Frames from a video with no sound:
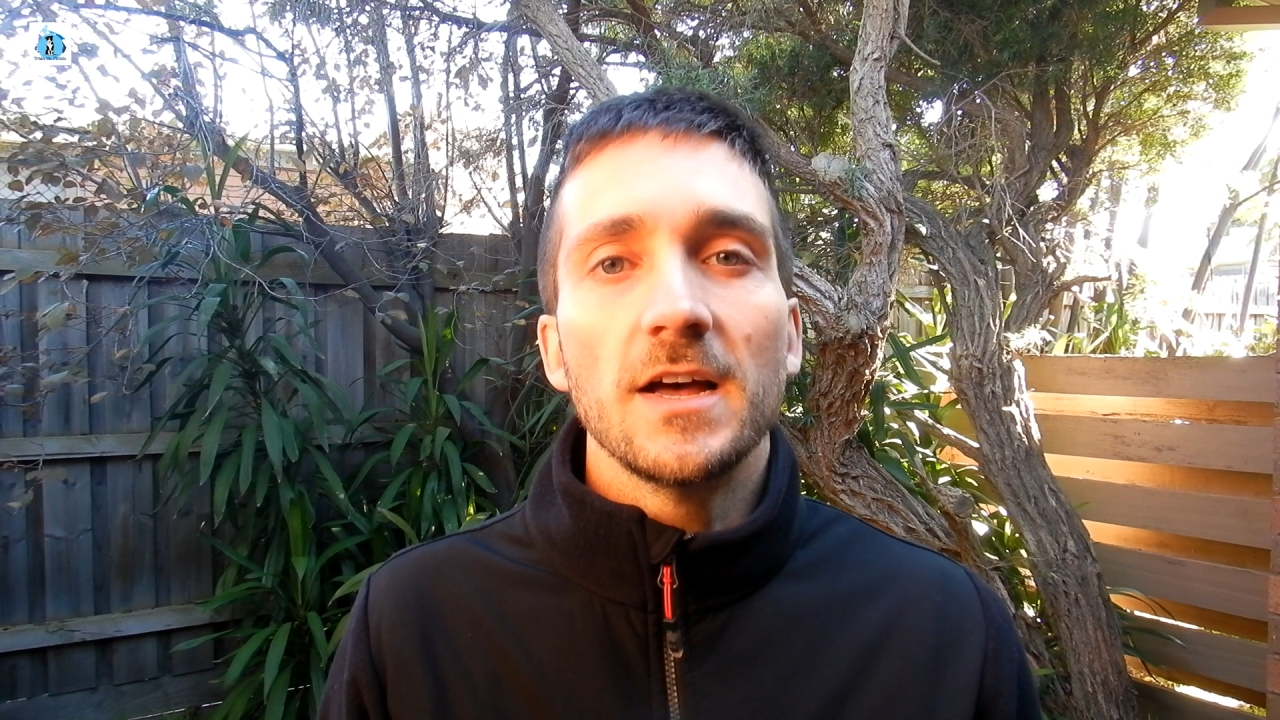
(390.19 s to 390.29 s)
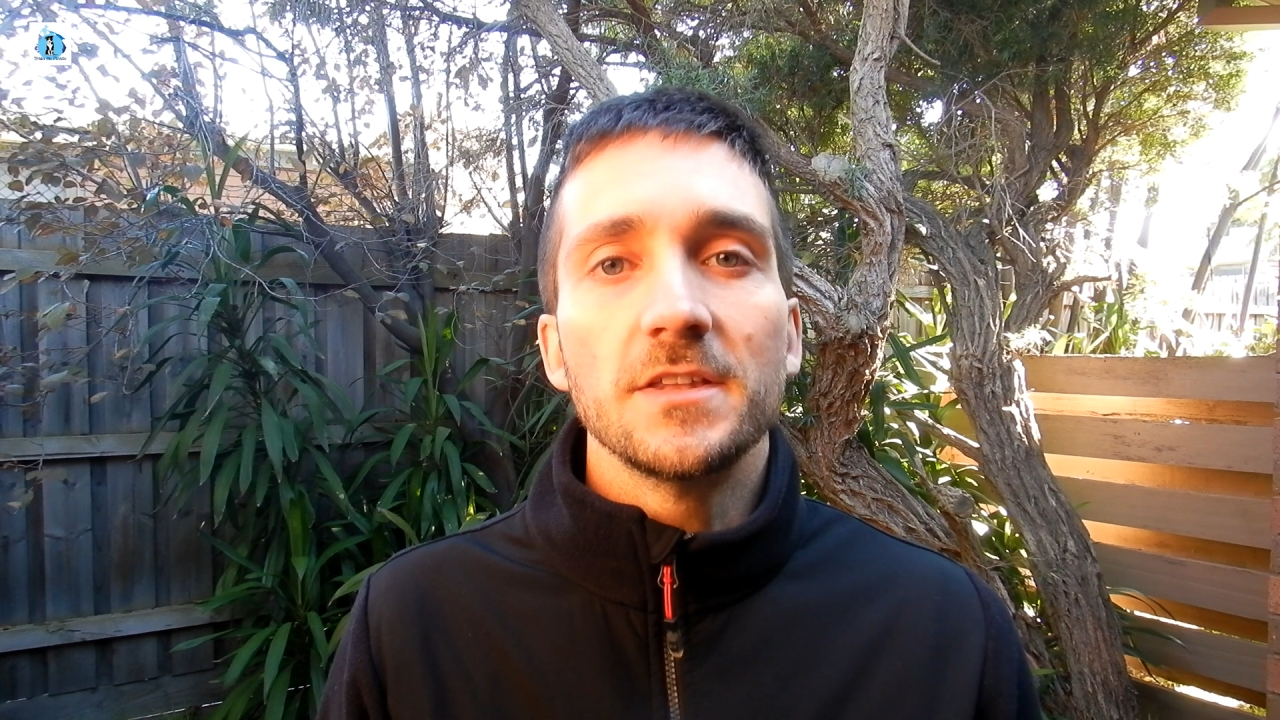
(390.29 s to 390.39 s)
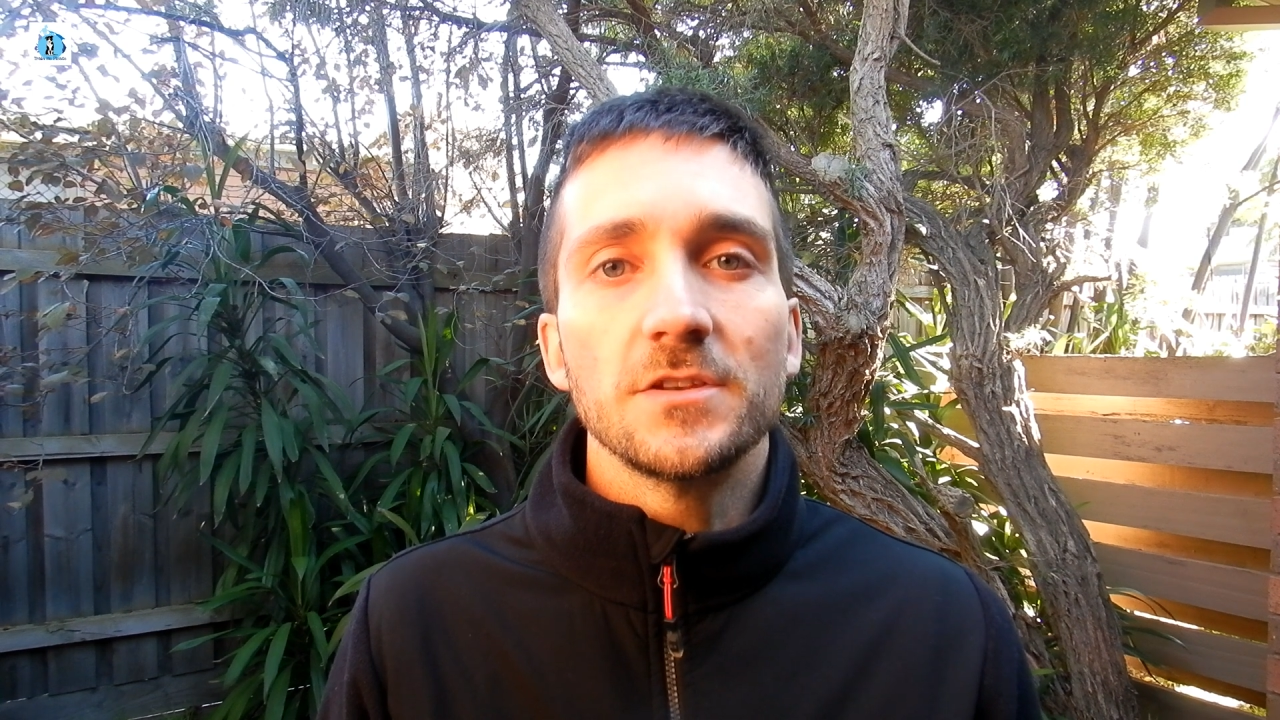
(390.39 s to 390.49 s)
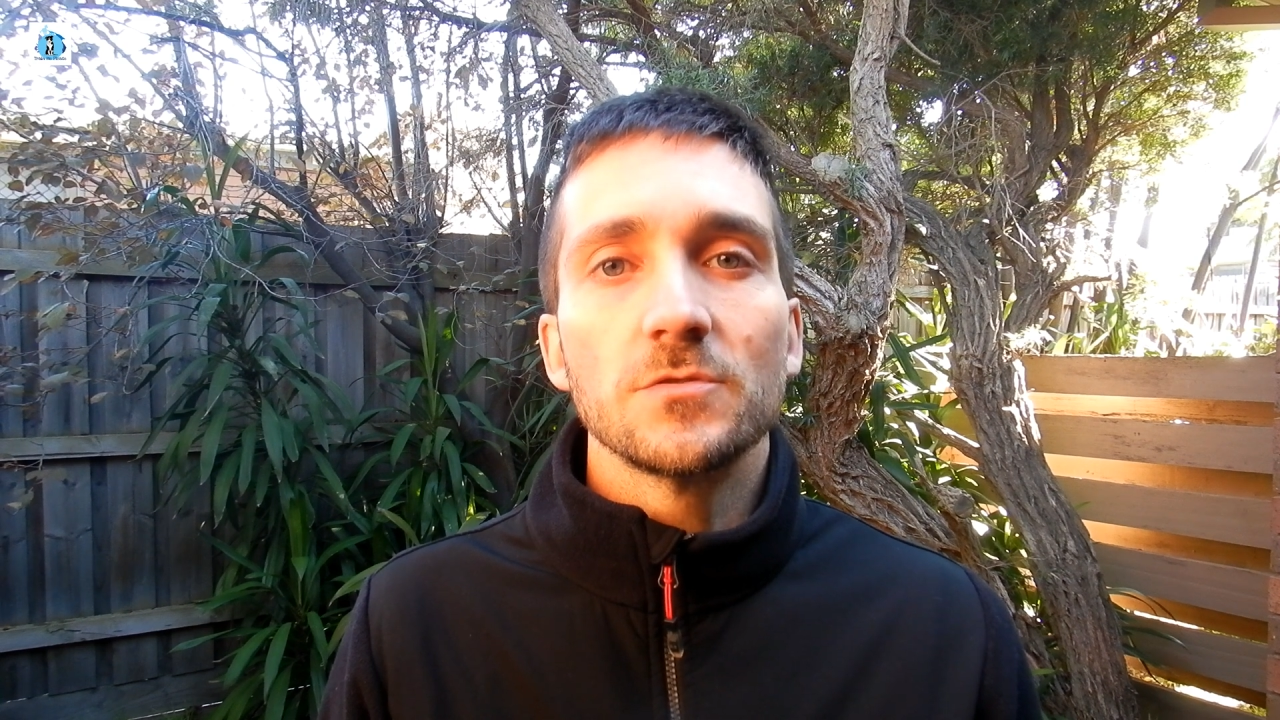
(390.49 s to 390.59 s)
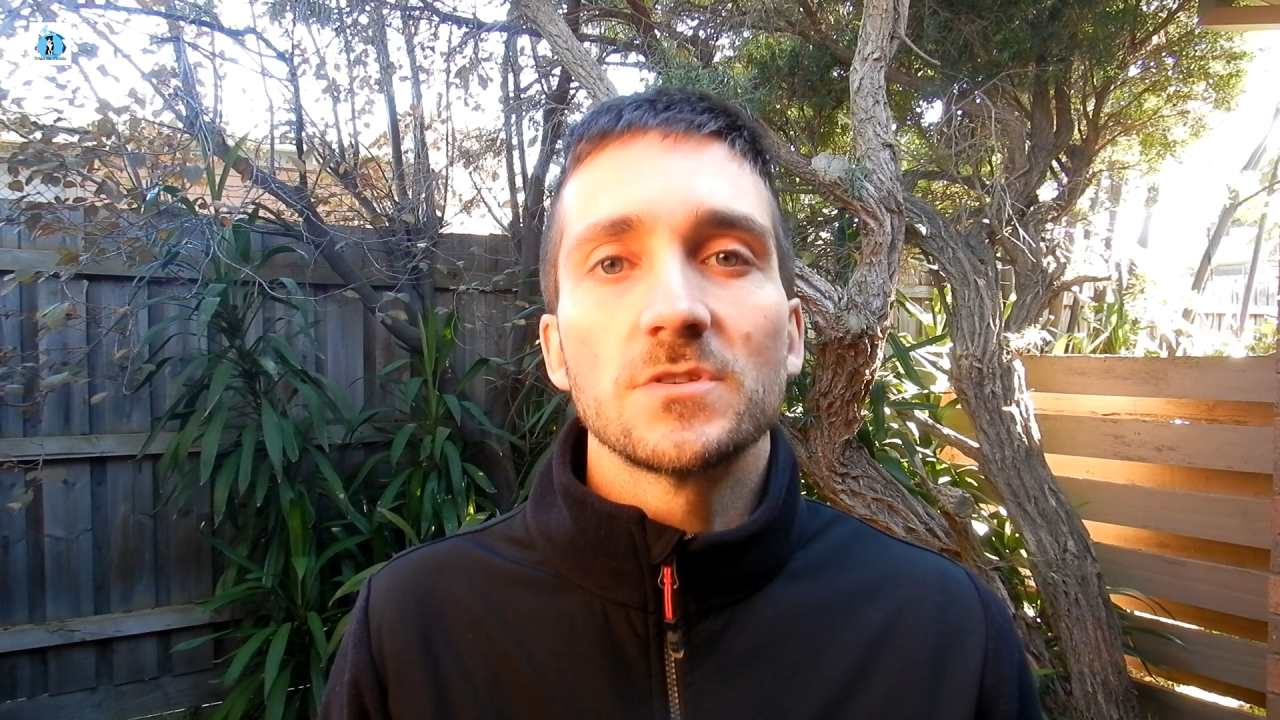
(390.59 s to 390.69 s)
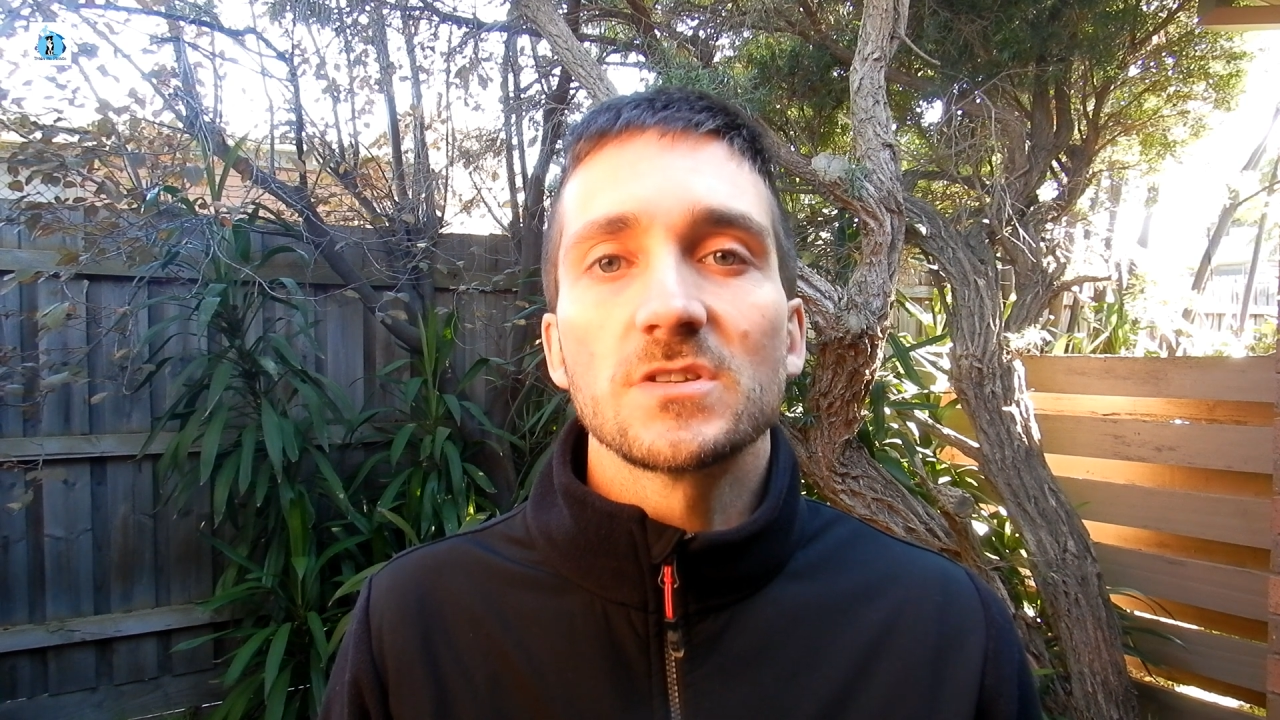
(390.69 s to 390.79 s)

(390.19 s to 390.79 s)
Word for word: and you